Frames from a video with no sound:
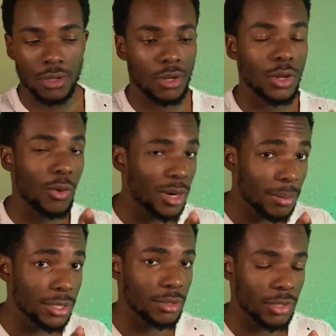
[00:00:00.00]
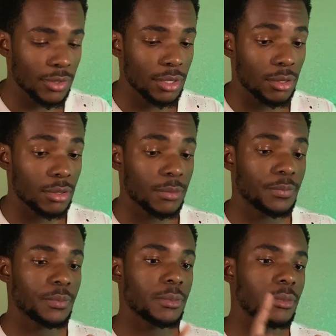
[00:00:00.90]
know where to place those fingers.
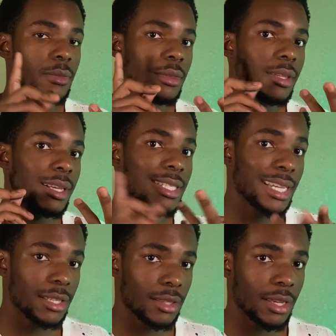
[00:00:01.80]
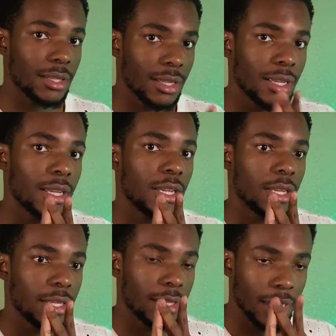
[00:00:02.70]
Second thing,
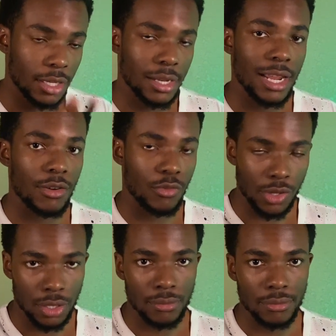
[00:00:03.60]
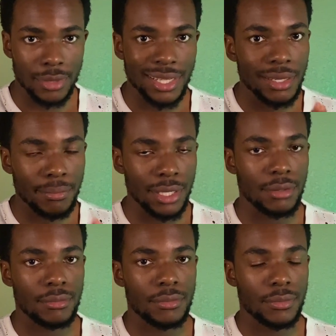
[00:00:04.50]
get good at rhythm in the beat.
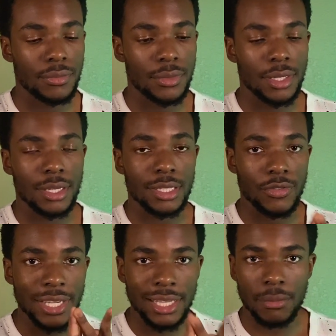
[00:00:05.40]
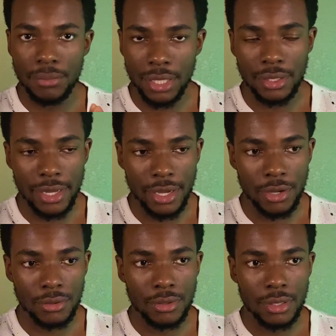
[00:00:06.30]
Because if you got the beat
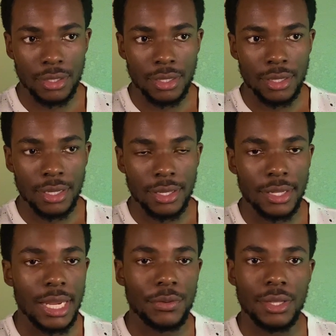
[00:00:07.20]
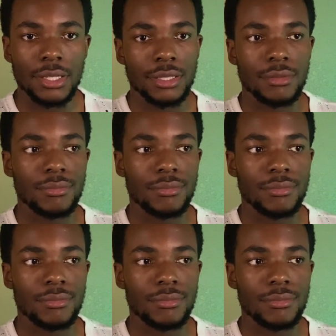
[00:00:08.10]
down, then everything is